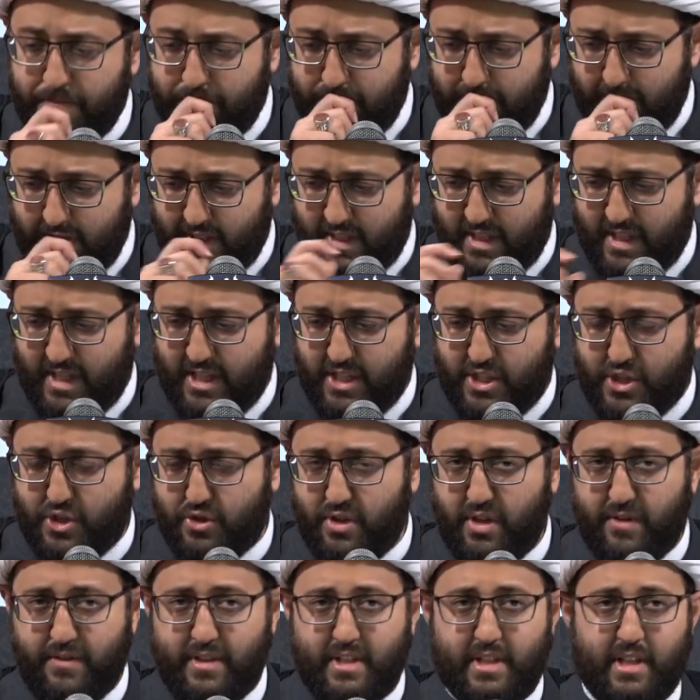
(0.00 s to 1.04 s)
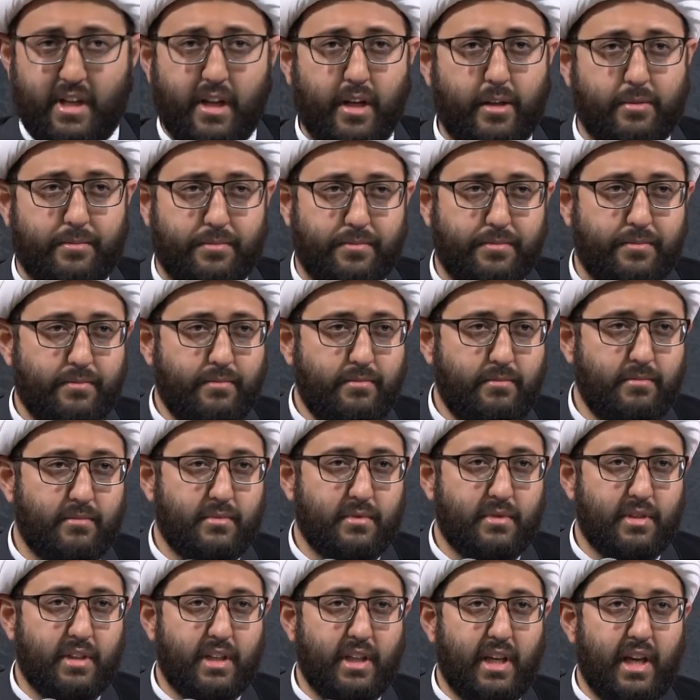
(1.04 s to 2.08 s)
the history of Islam.
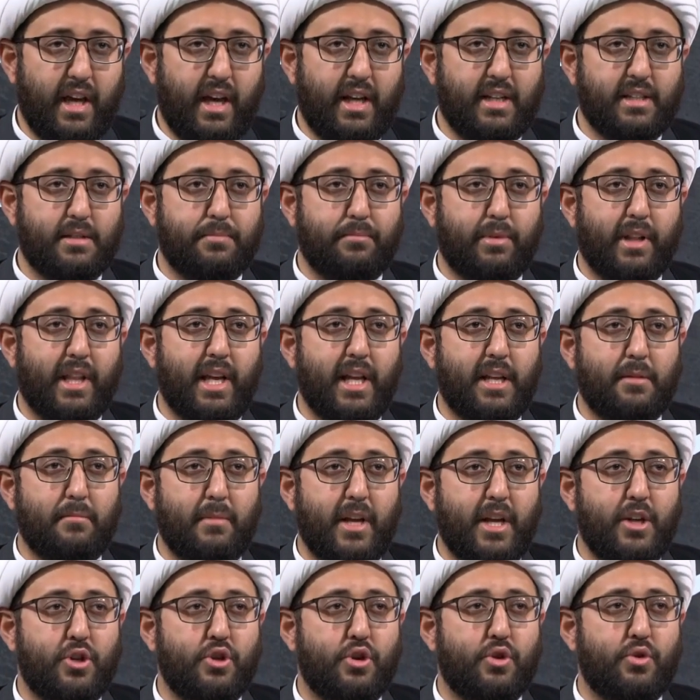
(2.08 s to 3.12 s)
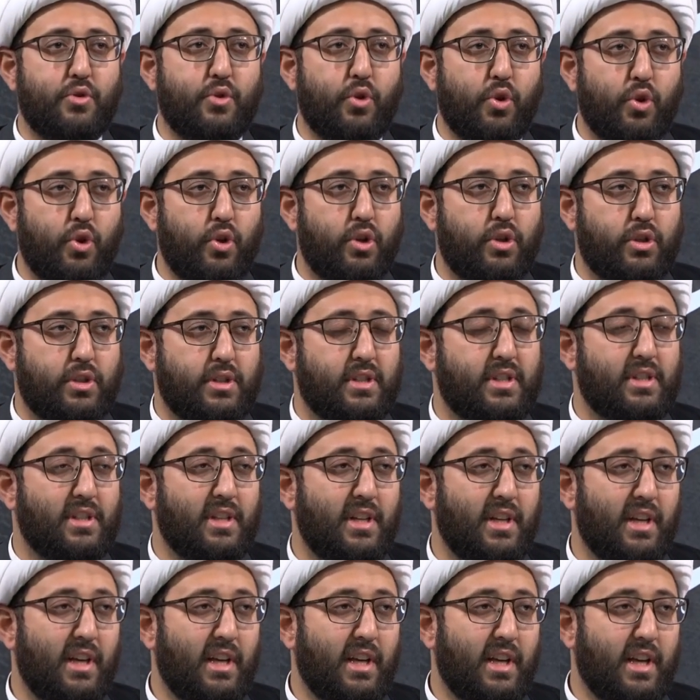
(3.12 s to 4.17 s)
He has played major roles
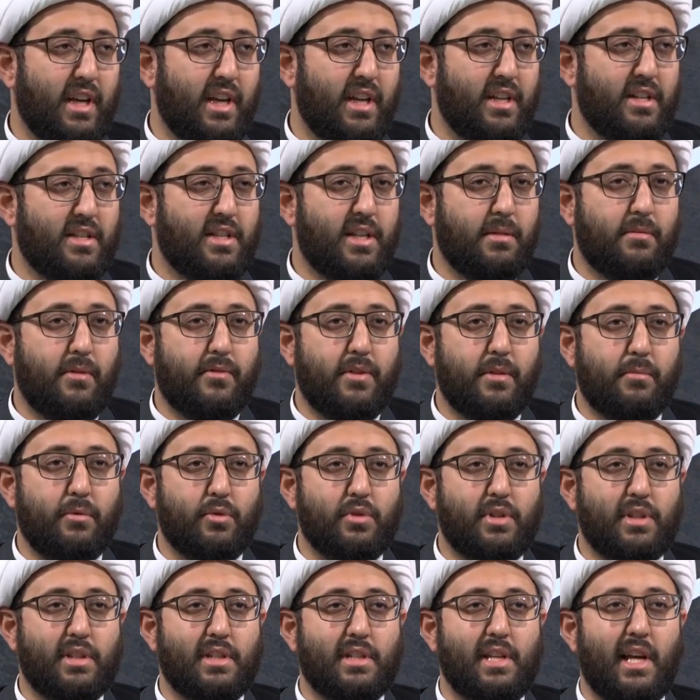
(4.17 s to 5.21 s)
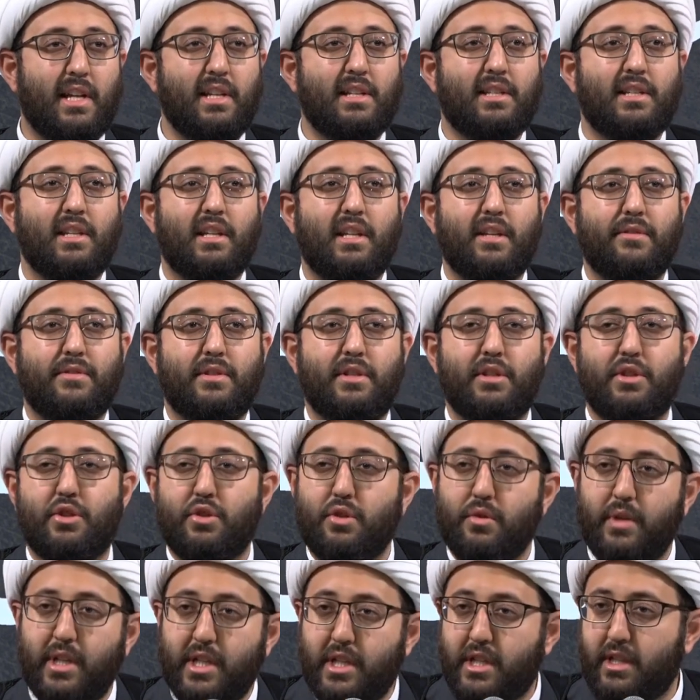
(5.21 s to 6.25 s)
in some of the most sensitive
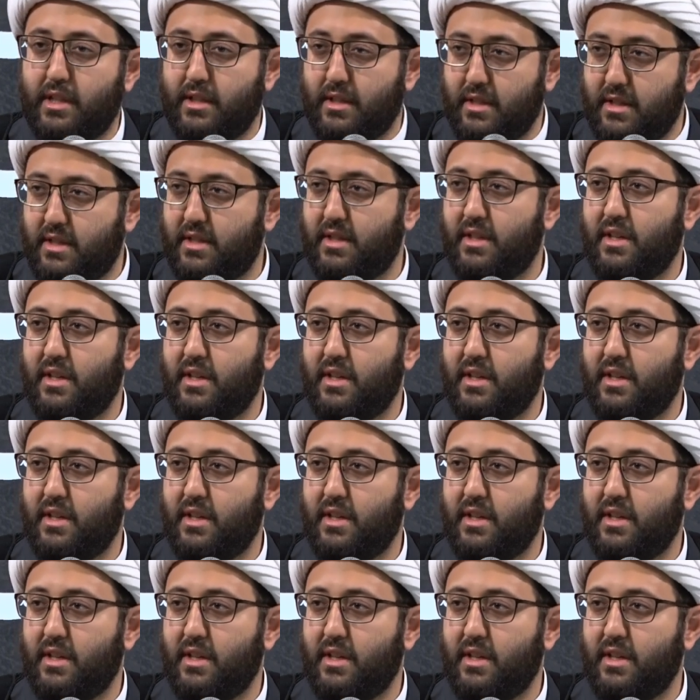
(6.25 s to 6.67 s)
situations.